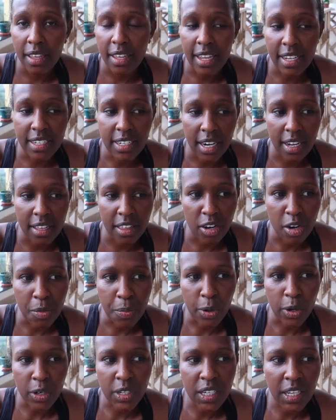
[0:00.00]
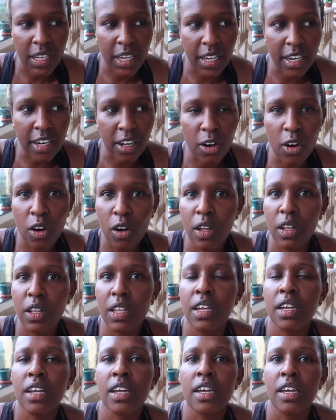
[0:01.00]
yet another report and a call
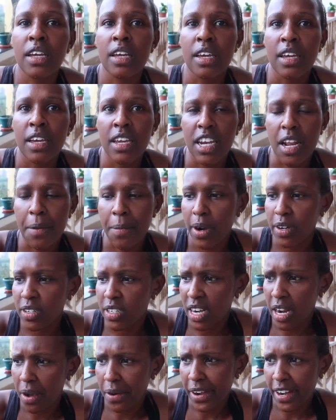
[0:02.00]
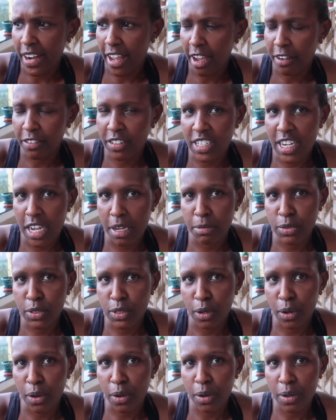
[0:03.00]
in about an hour and a half's time.
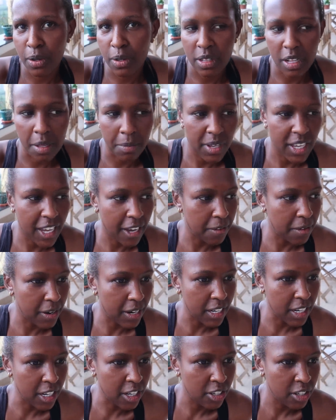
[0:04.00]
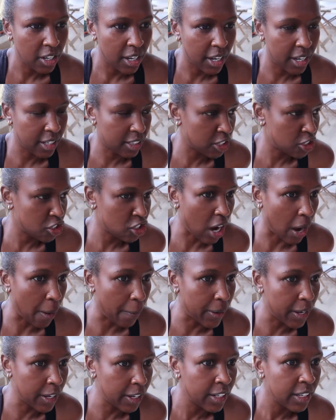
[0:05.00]
So let me get ready, hit the
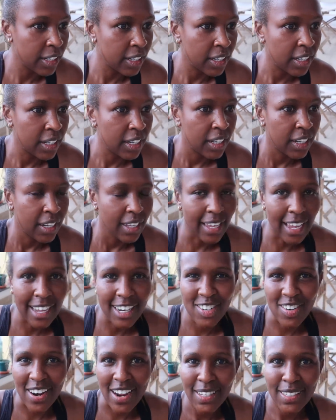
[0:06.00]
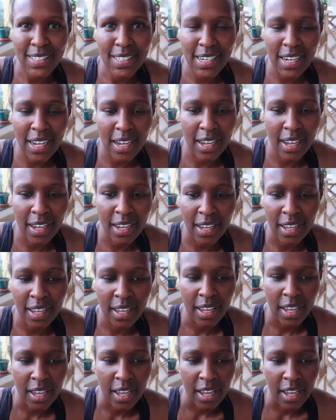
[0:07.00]
shower, get dressed,
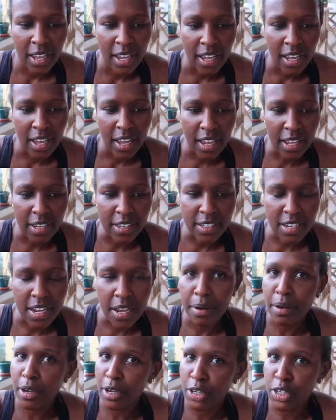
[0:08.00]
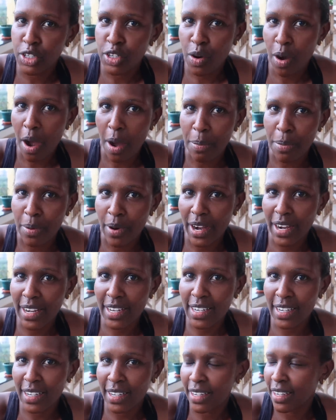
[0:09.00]
and show up,
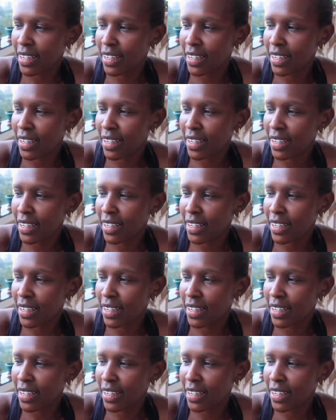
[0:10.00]
right?